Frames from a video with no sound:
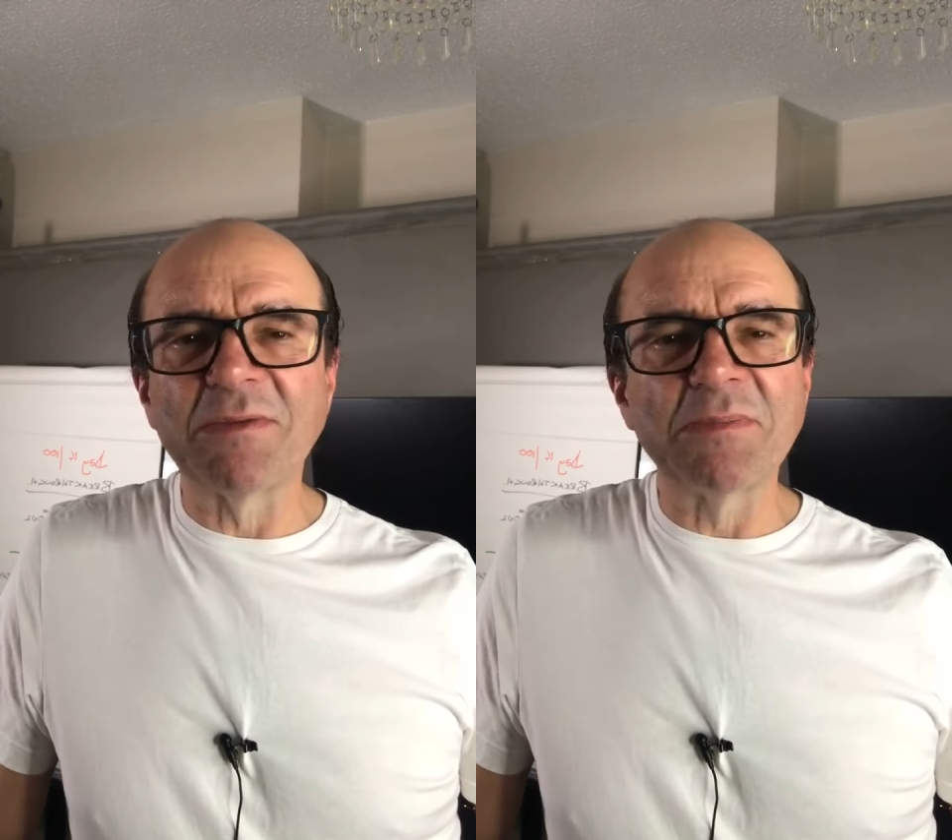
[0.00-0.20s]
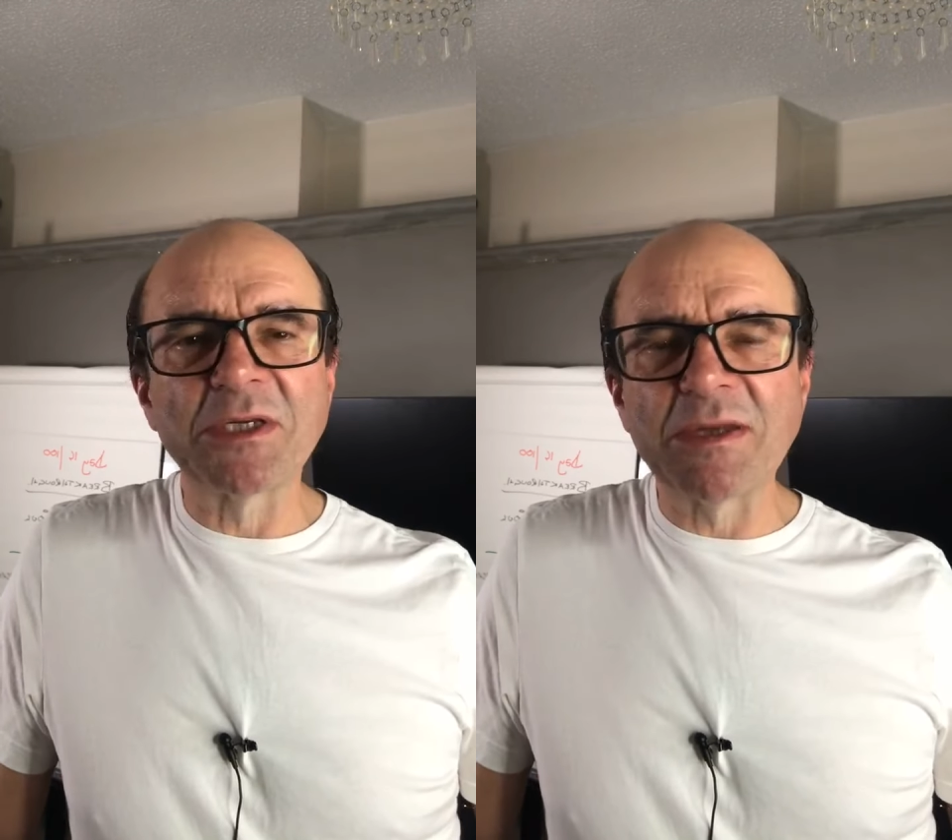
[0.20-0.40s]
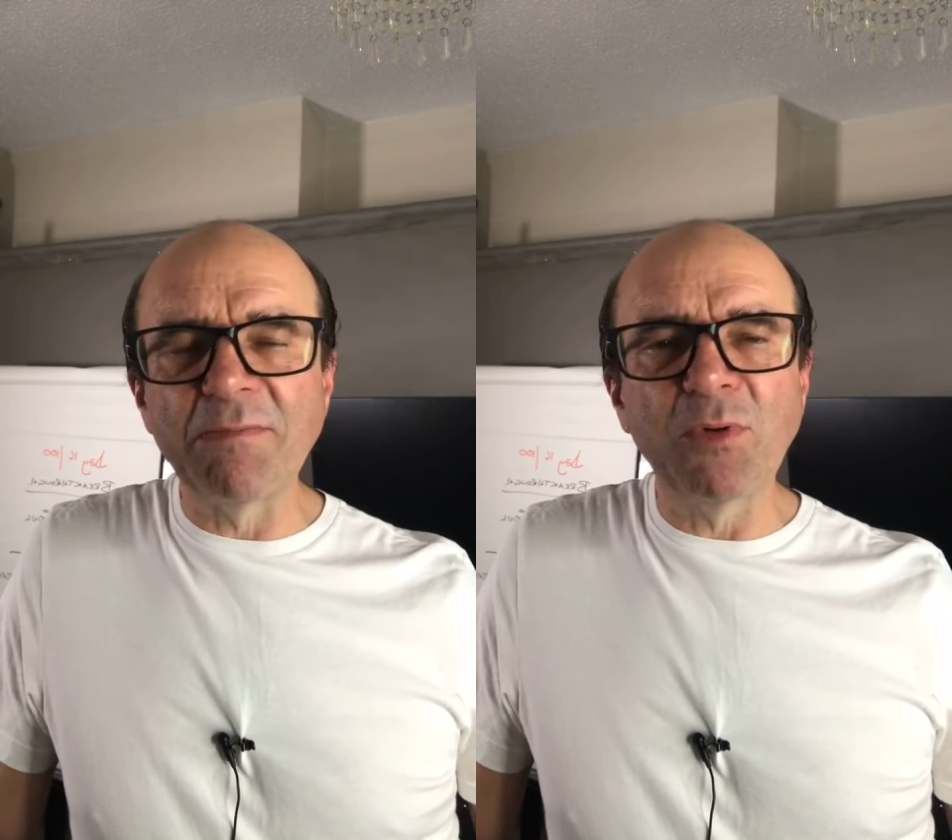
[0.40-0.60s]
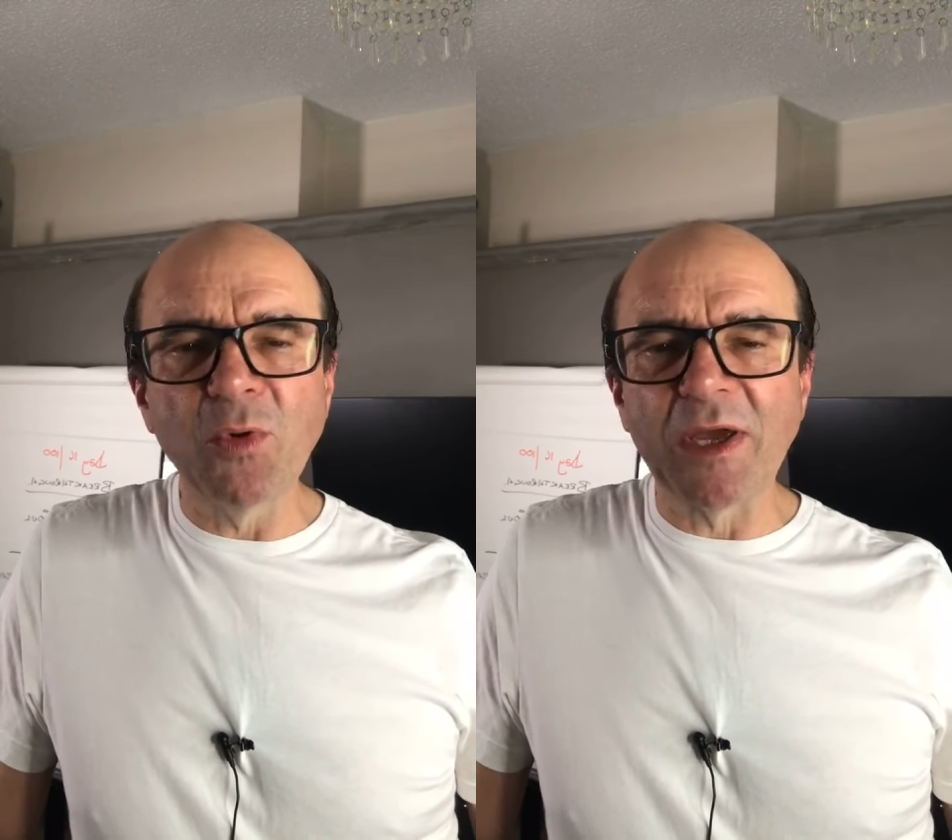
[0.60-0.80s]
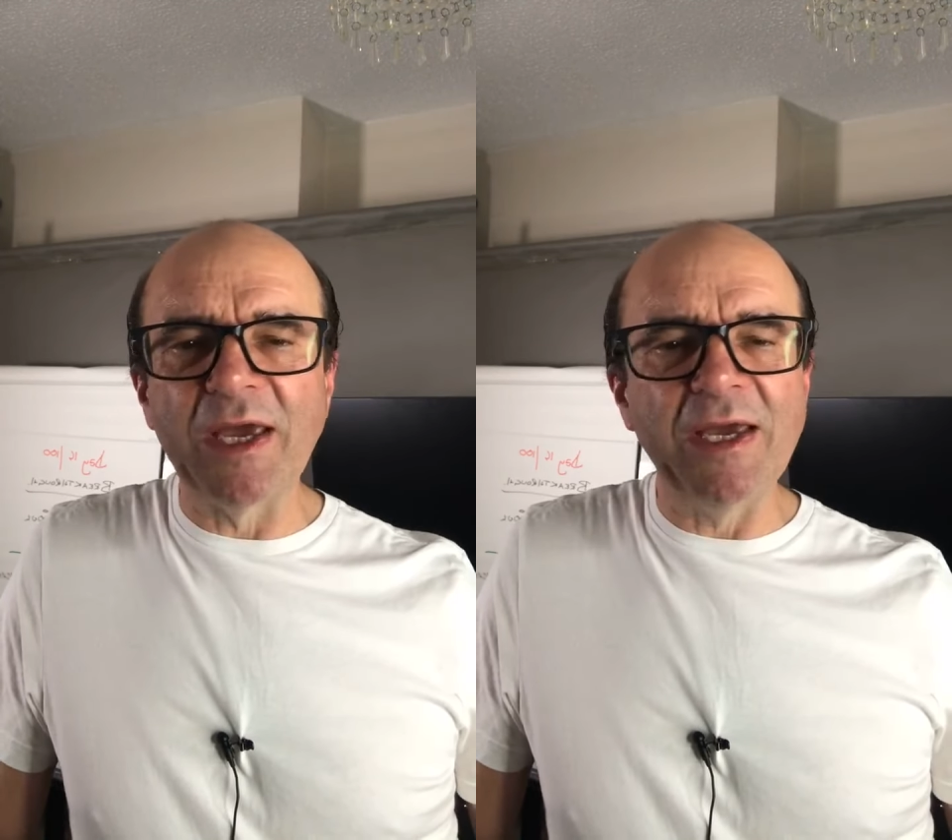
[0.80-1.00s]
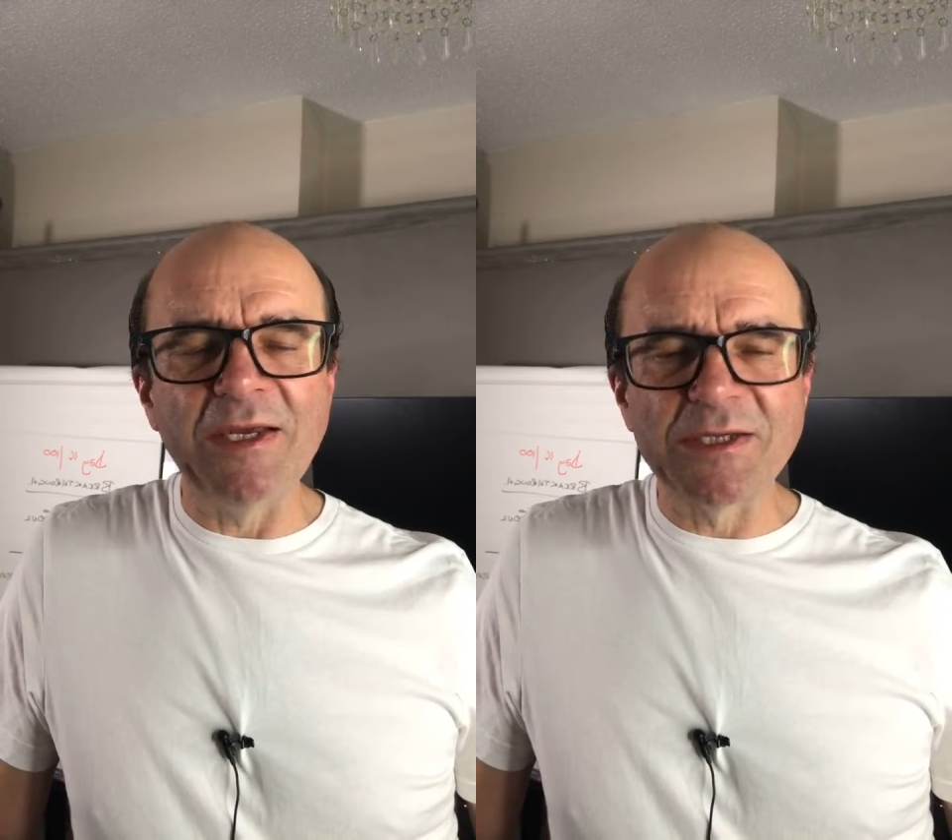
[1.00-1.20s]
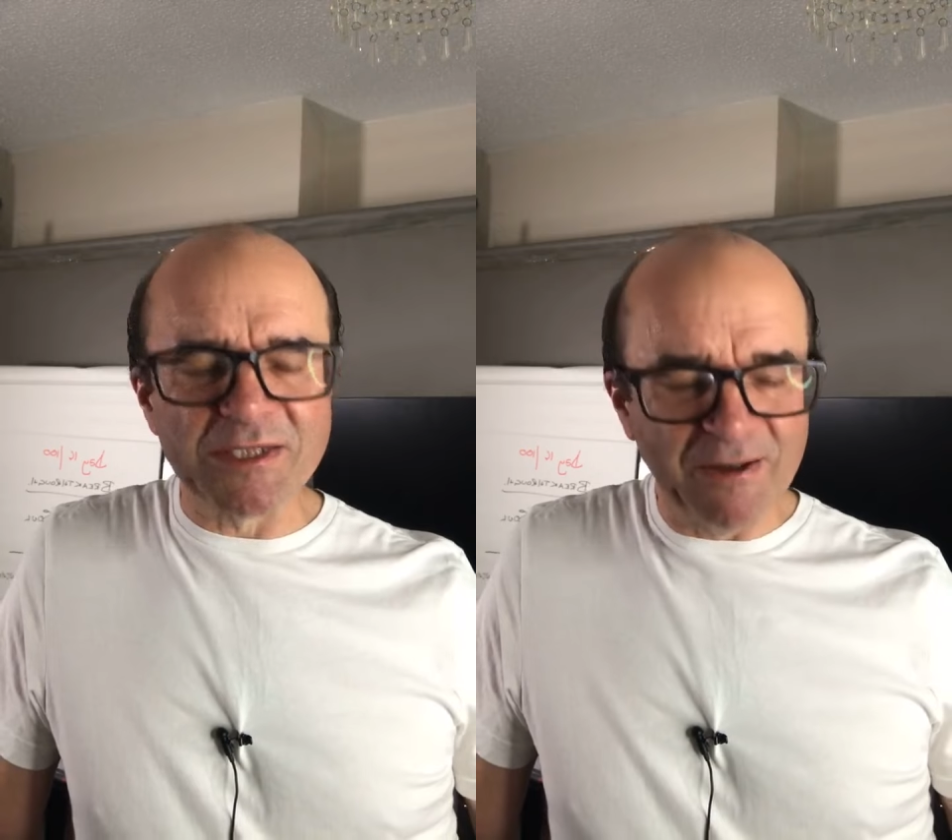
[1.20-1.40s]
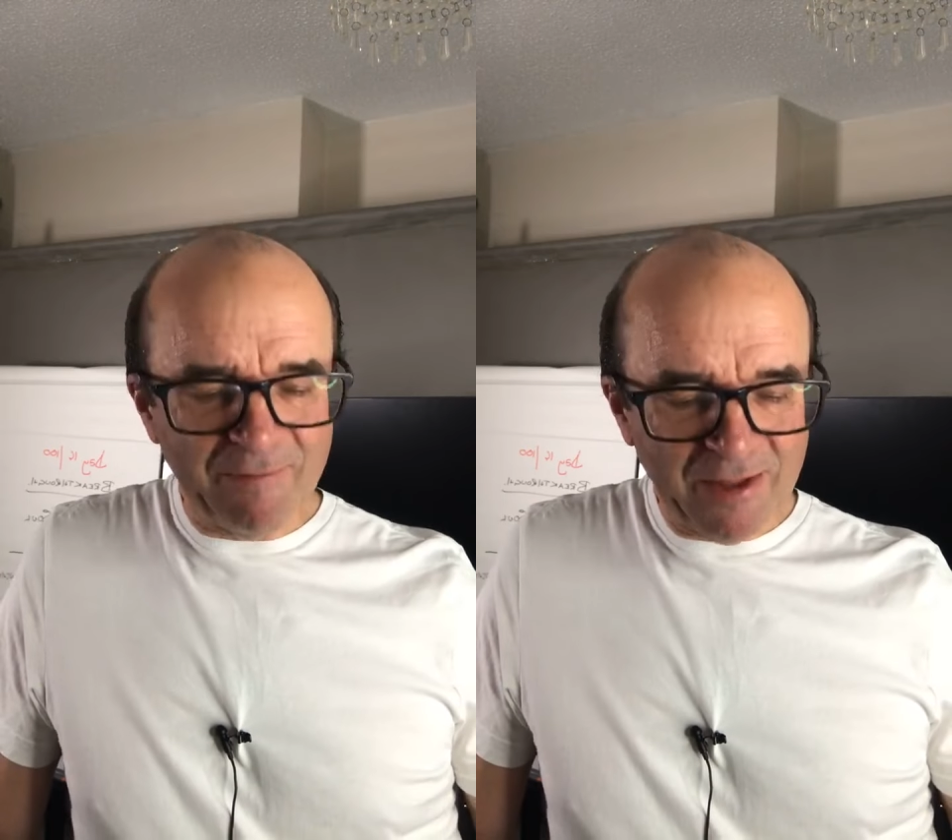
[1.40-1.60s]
some simple keys.